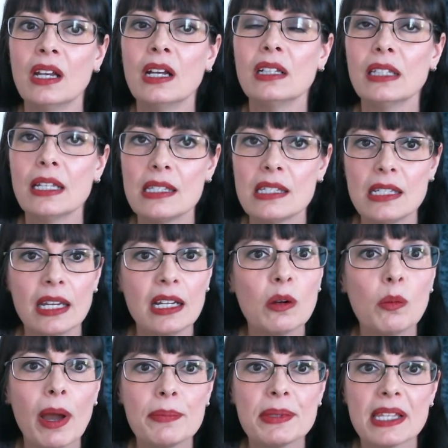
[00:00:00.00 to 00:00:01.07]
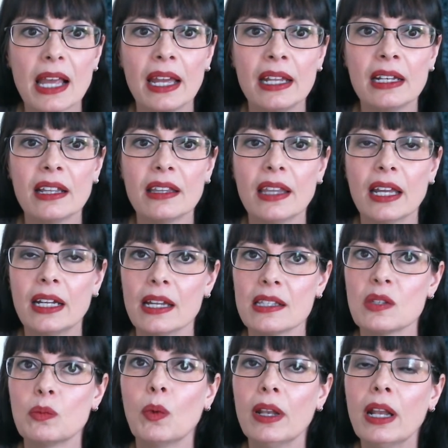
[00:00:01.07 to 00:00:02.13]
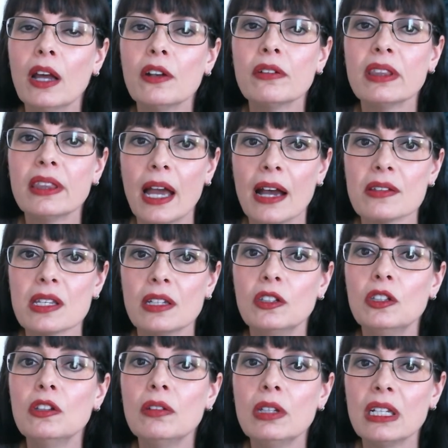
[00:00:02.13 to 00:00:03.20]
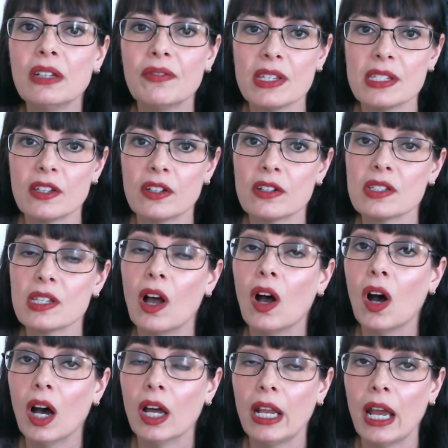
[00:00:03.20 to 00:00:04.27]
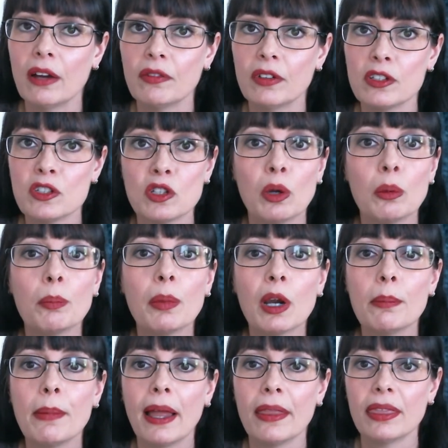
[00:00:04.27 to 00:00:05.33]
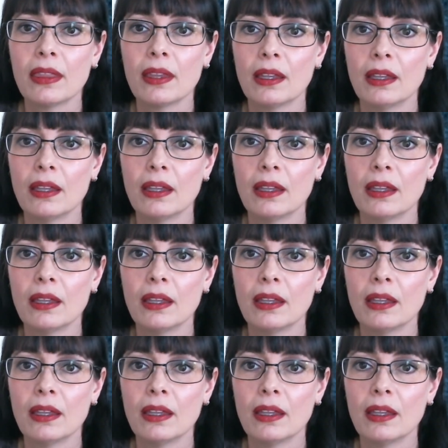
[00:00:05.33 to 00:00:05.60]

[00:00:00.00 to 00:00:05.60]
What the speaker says: Let's take a website that gets 100,000 unique visitors on average per month.